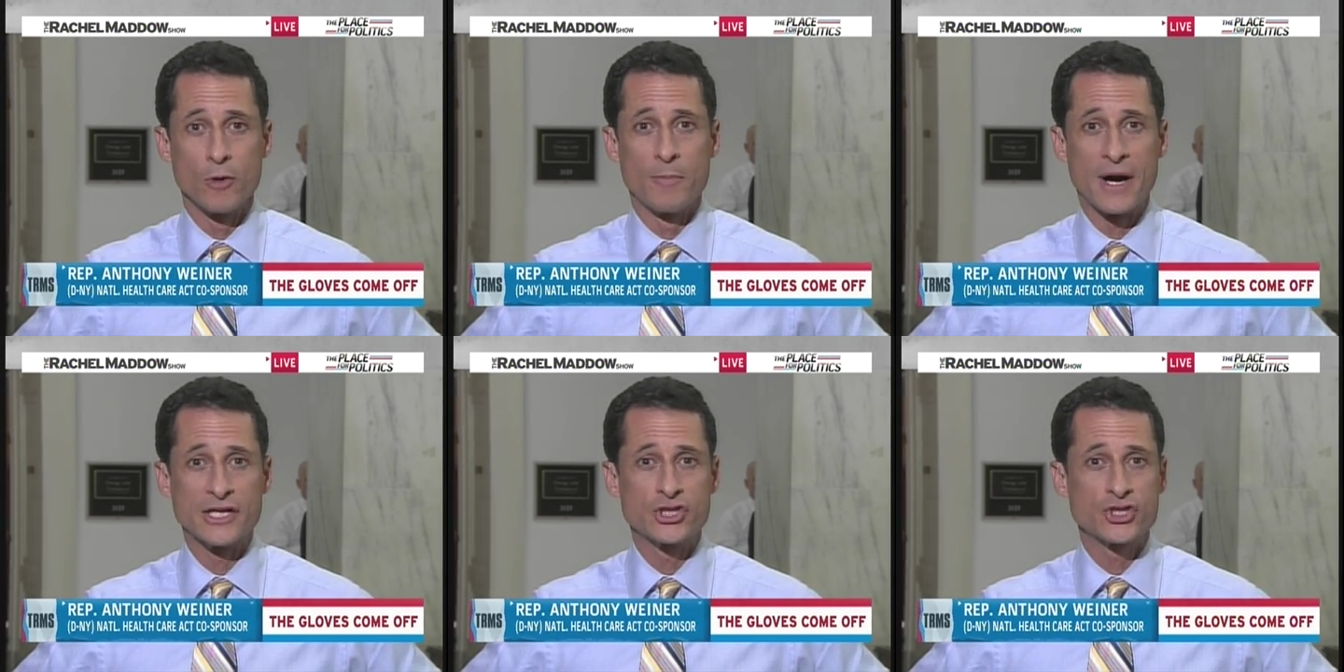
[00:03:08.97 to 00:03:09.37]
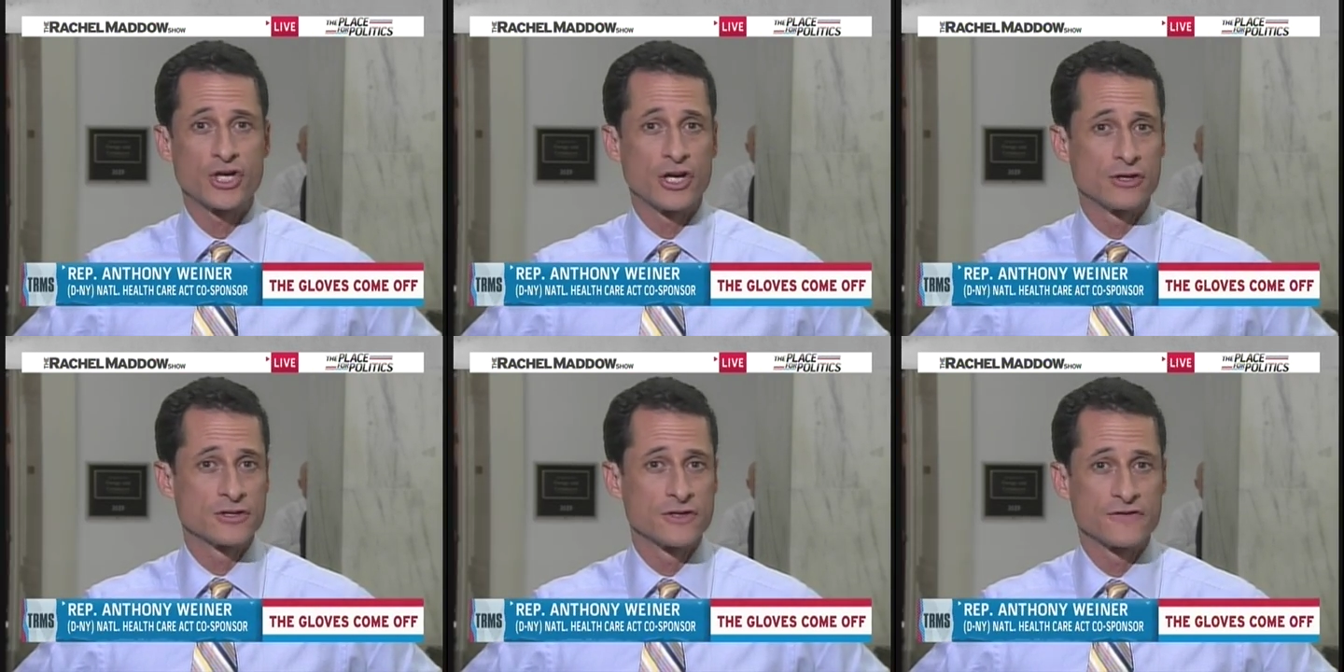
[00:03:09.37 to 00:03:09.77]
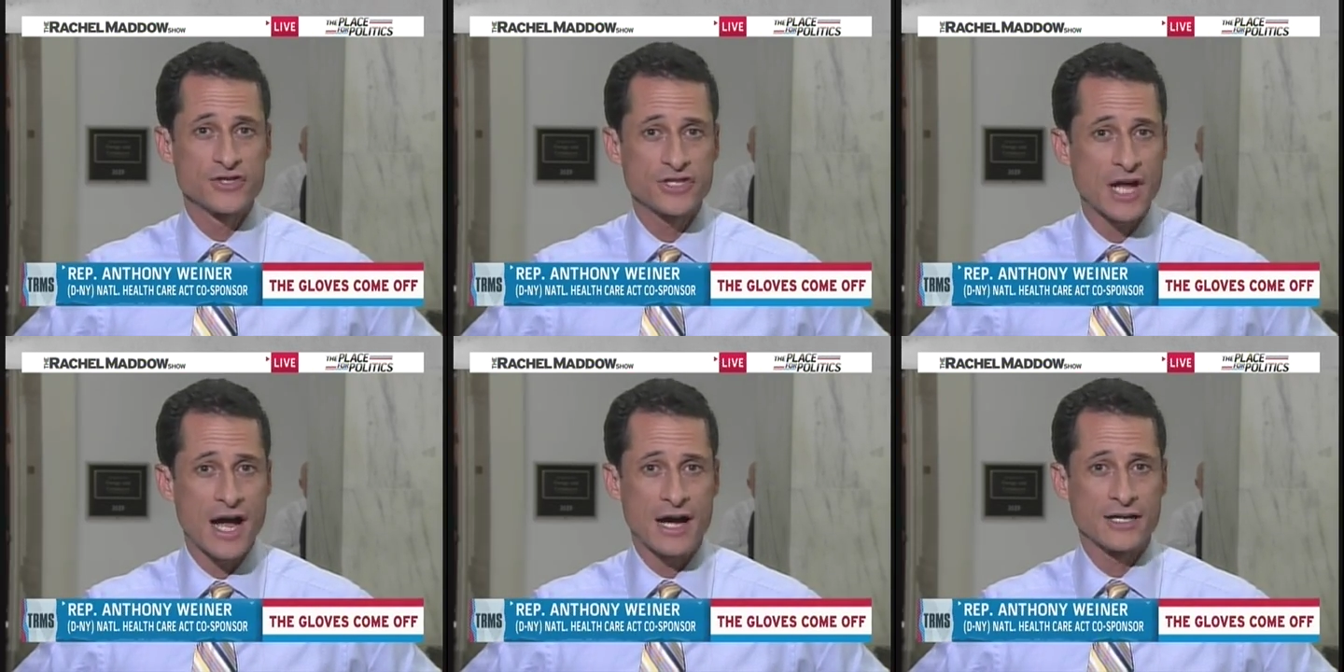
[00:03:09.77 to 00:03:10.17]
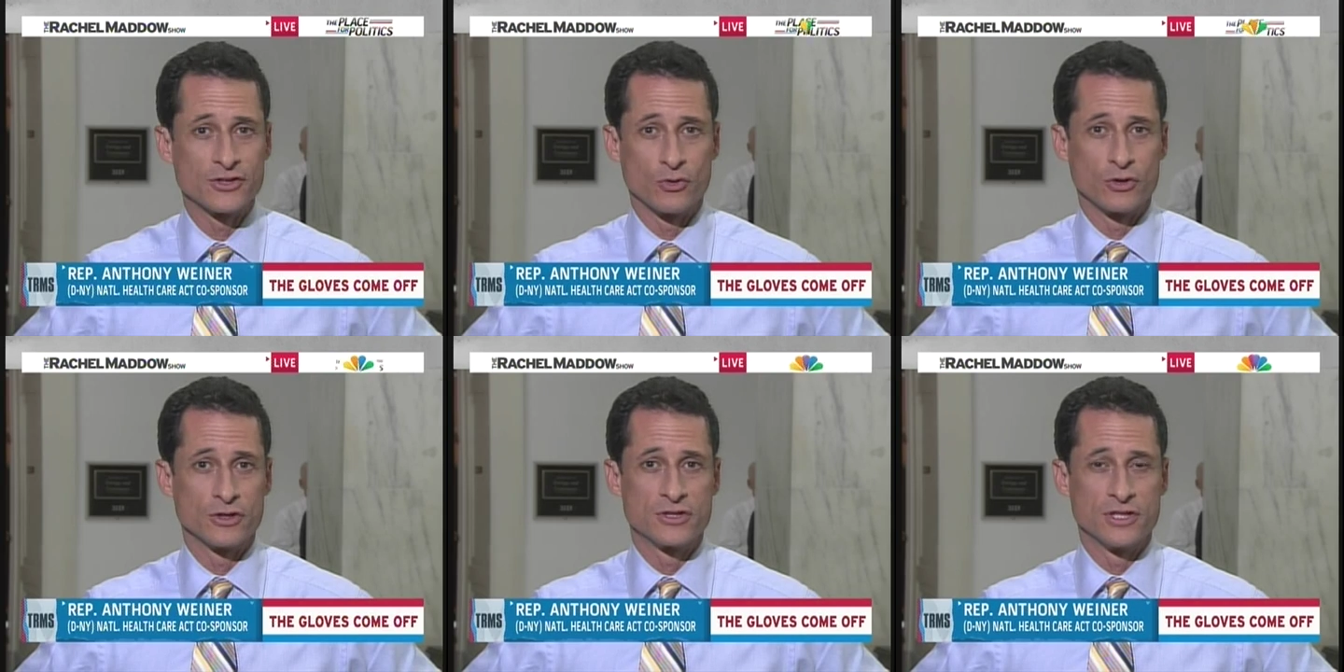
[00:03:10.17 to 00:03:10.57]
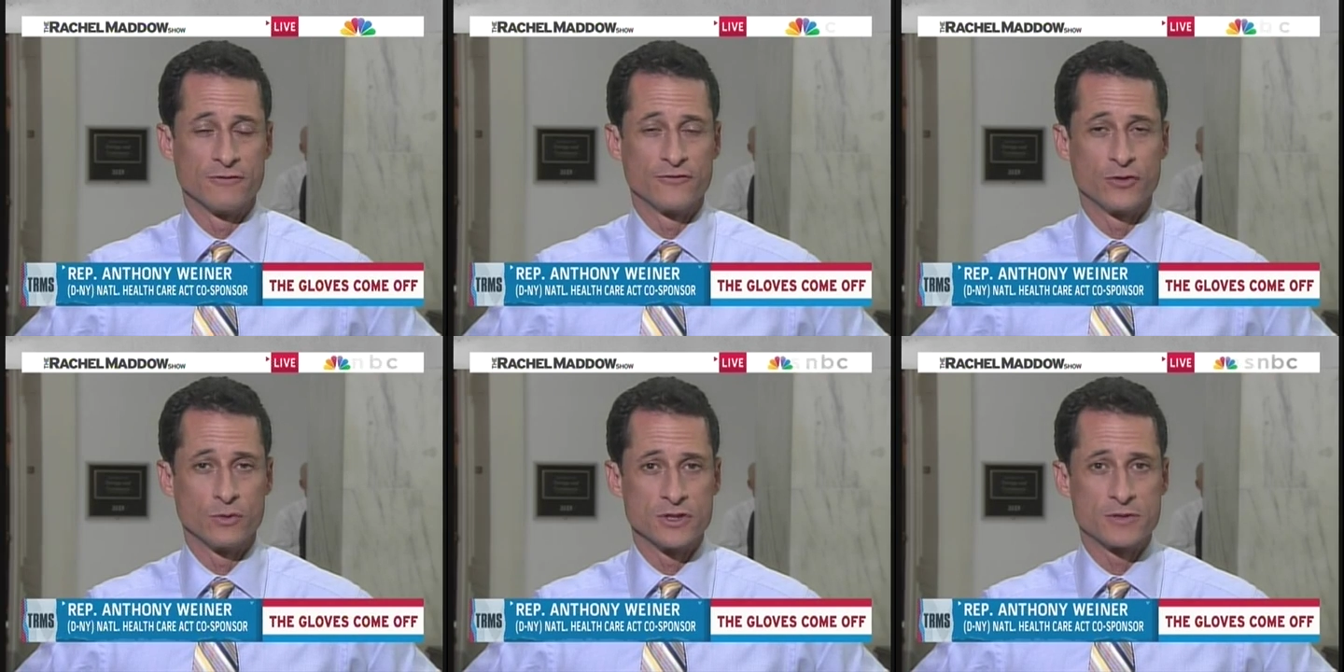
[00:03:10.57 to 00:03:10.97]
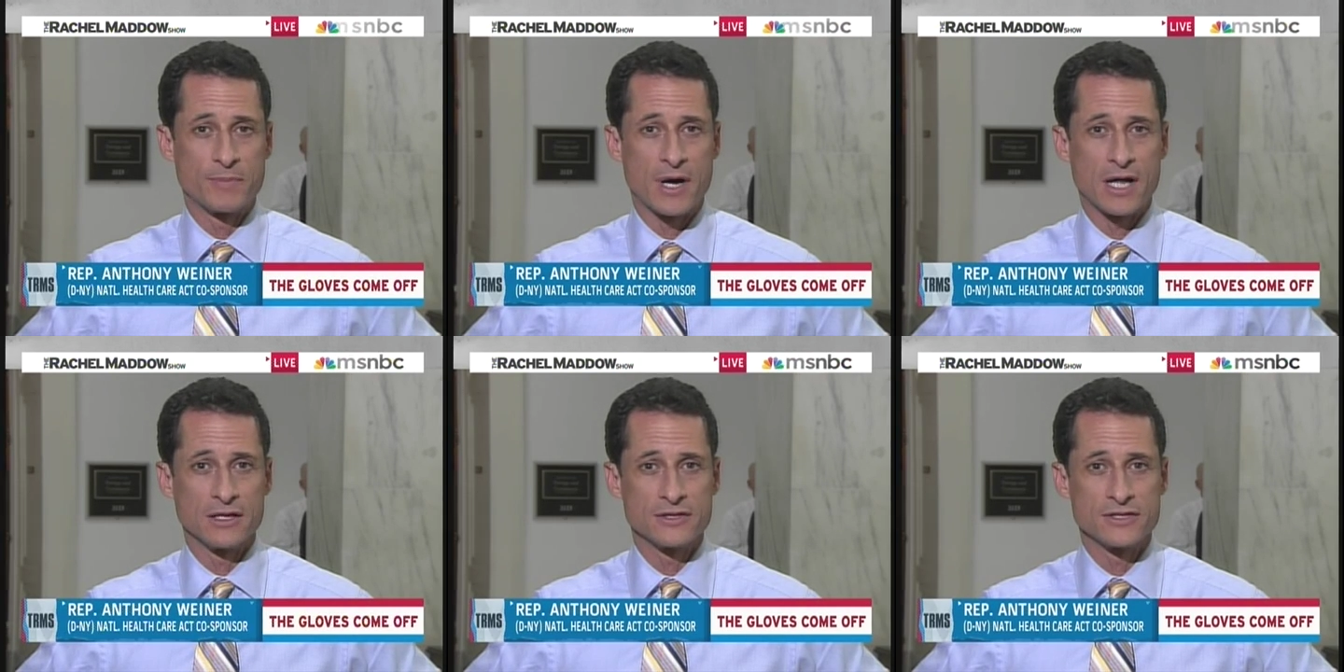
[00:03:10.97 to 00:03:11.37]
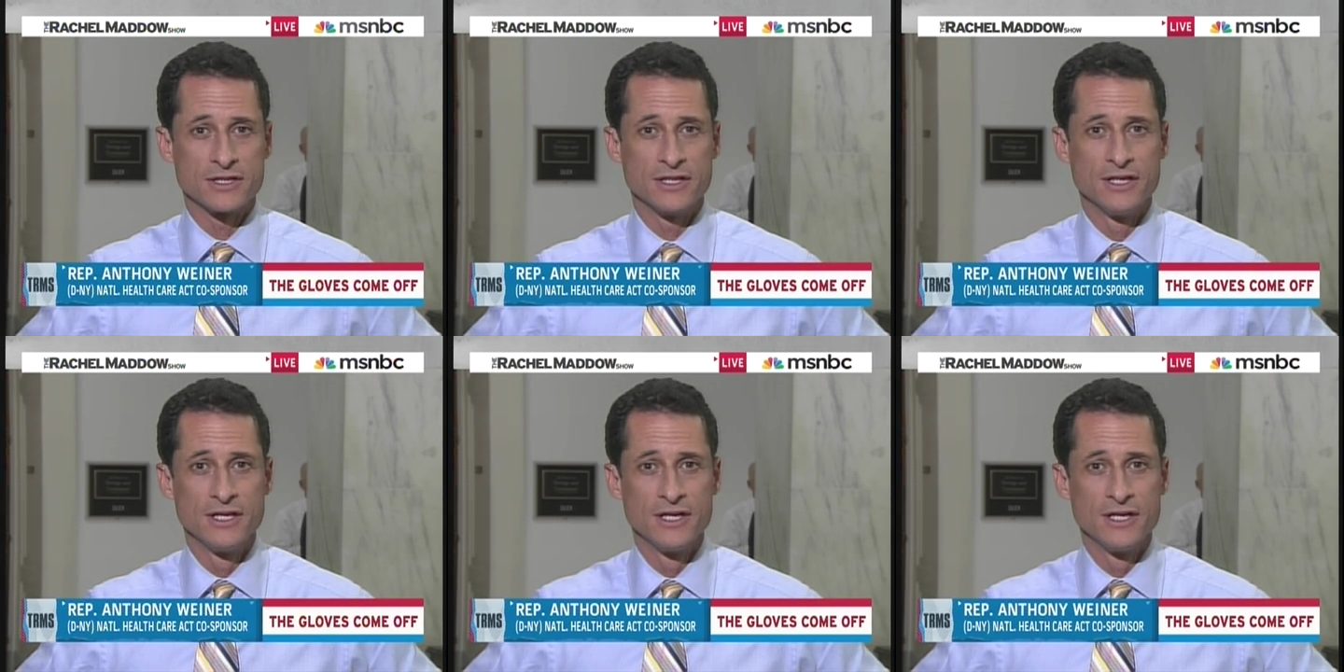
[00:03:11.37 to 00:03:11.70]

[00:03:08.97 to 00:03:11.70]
buy shares of stock in order to influence policy.